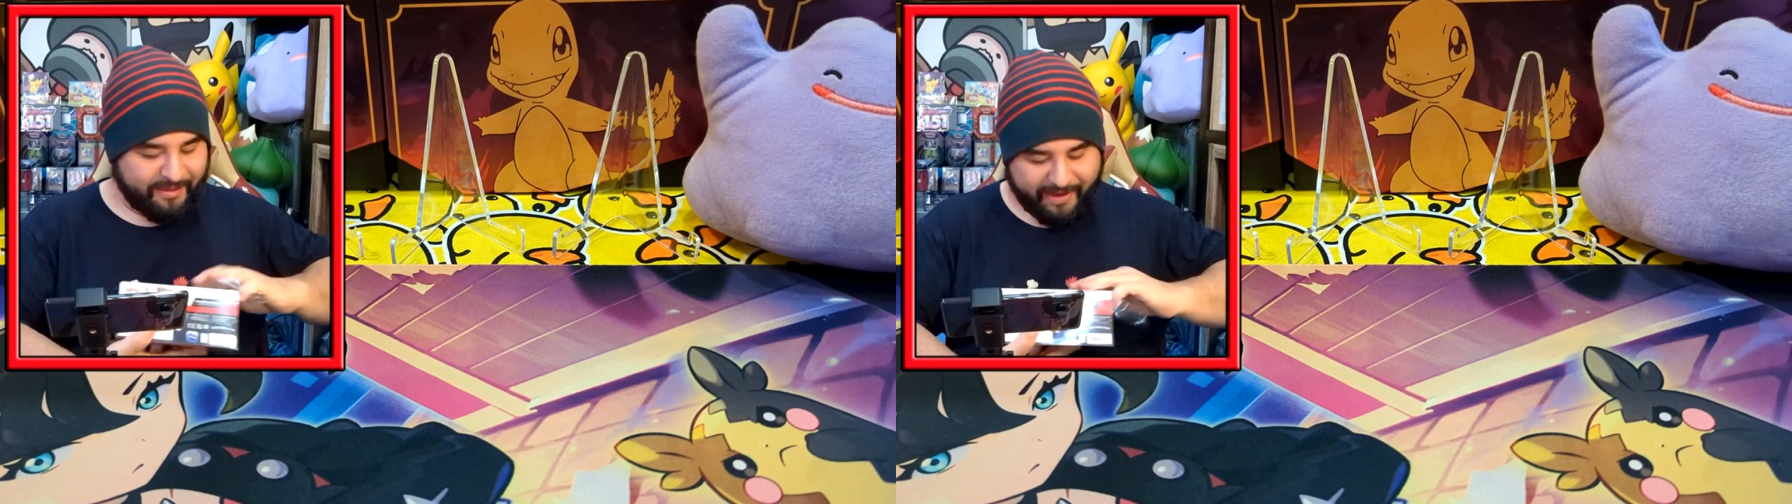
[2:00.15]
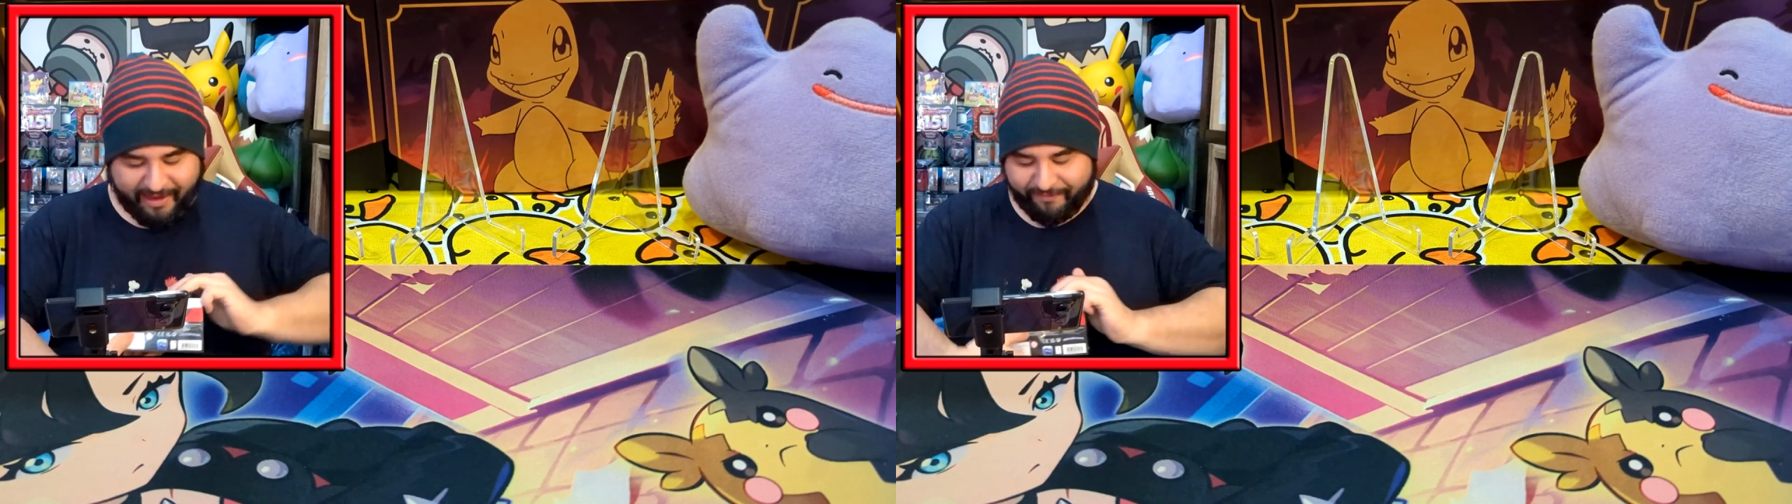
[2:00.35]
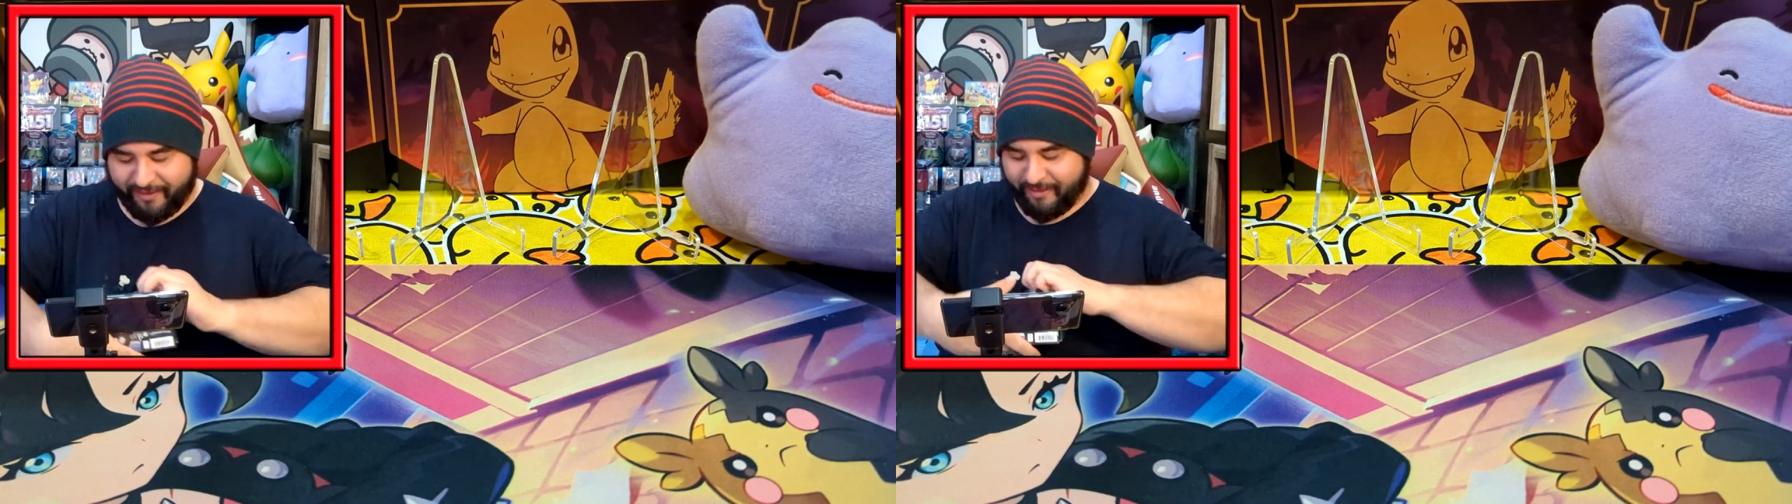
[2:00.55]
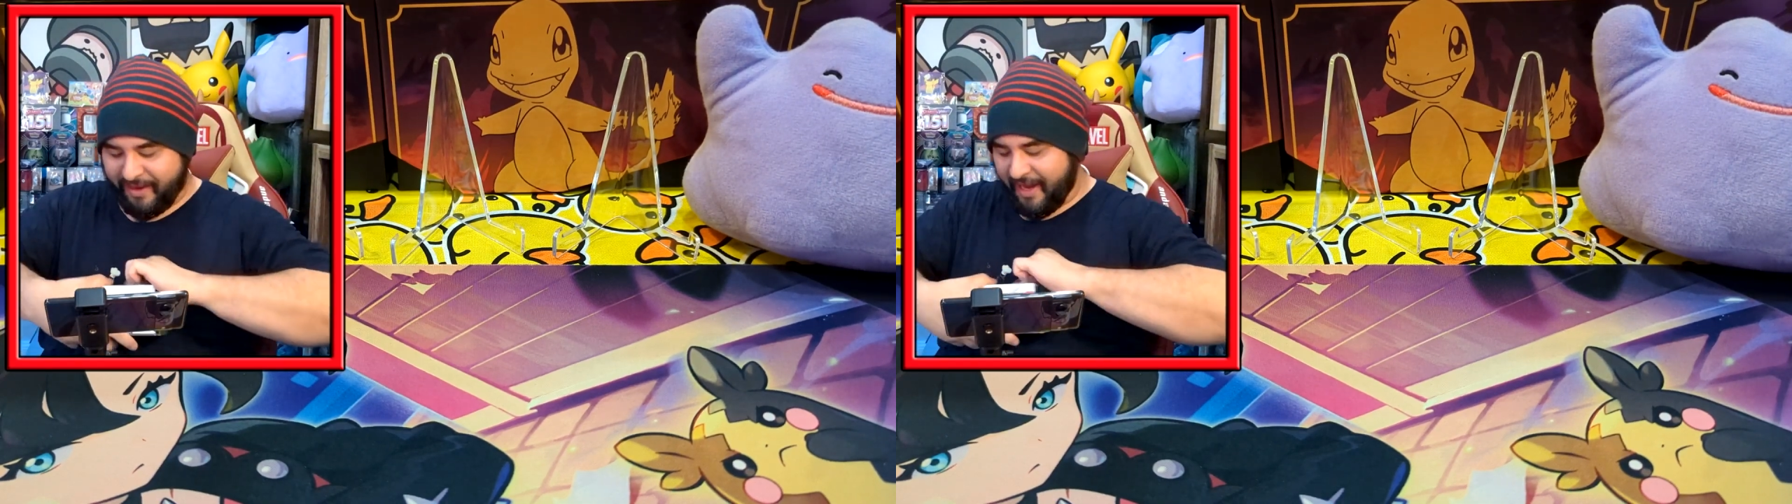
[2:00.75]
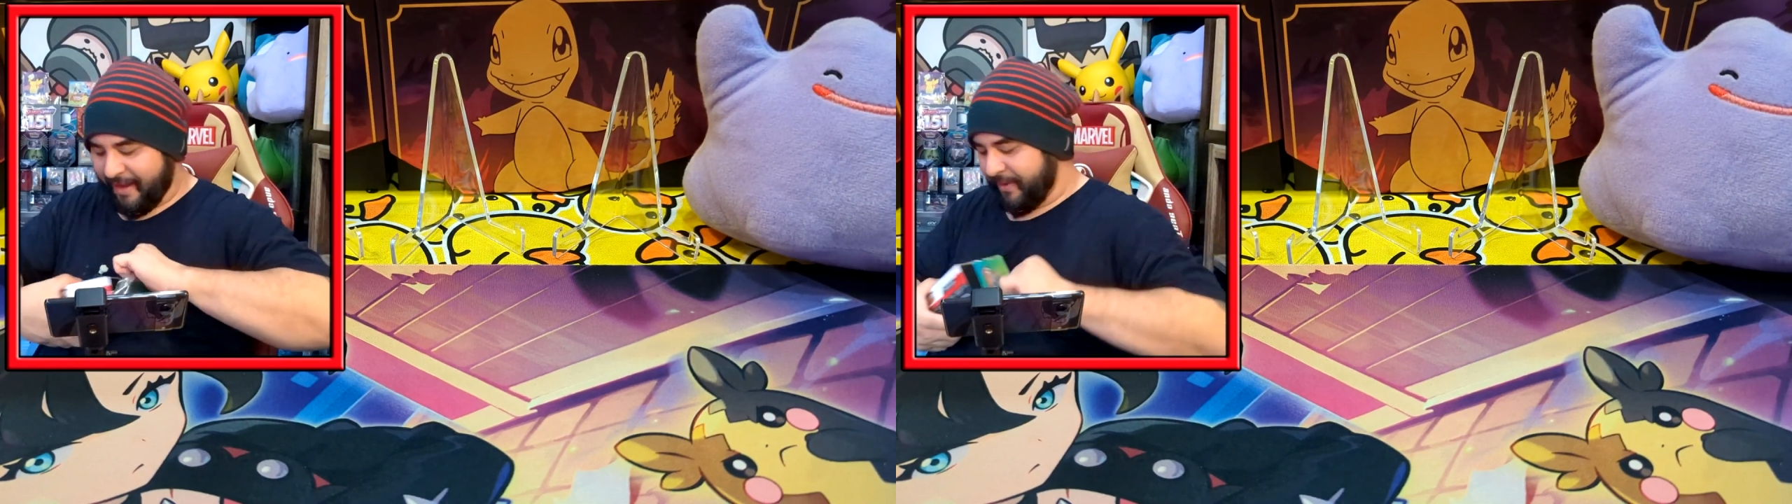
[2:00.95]
the Palafin, I'll
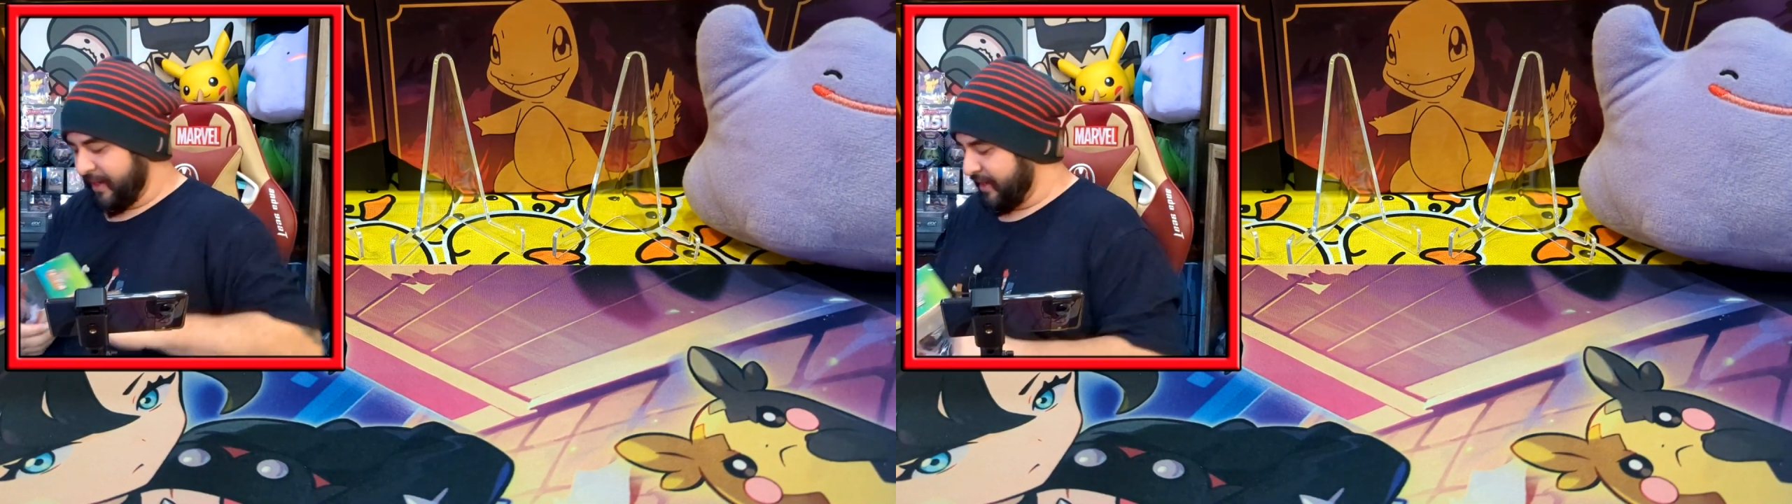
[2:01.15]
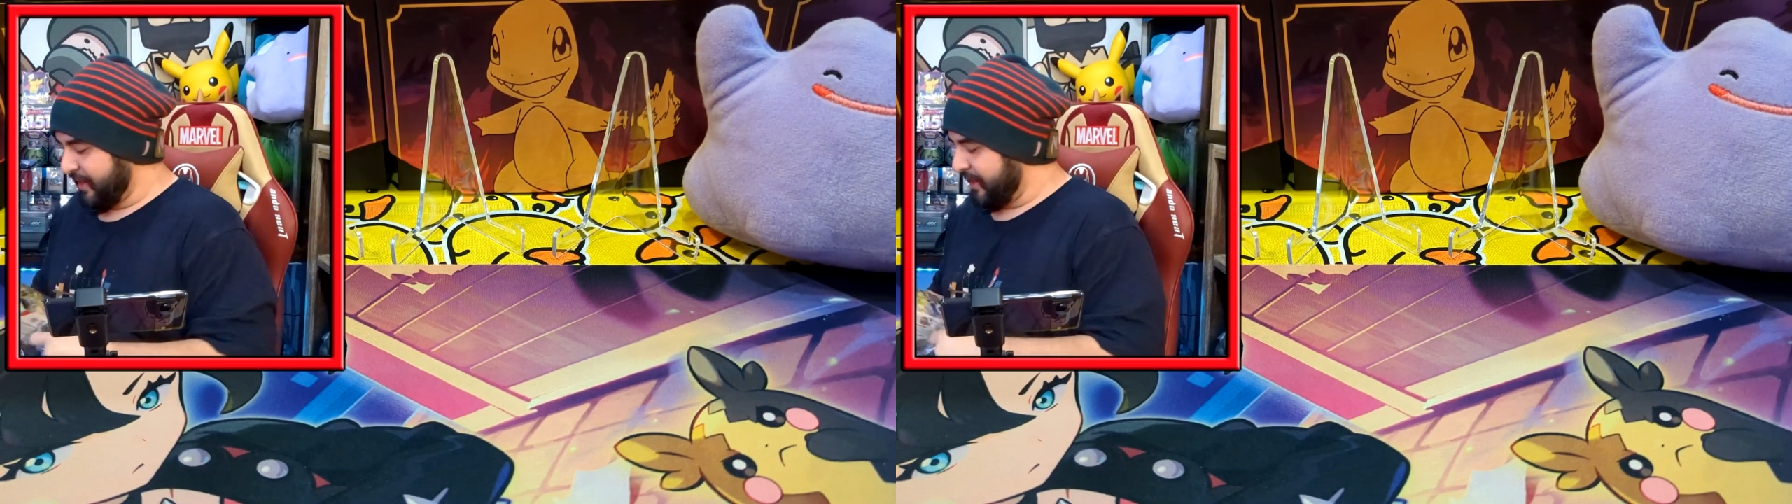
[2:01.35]
be happy.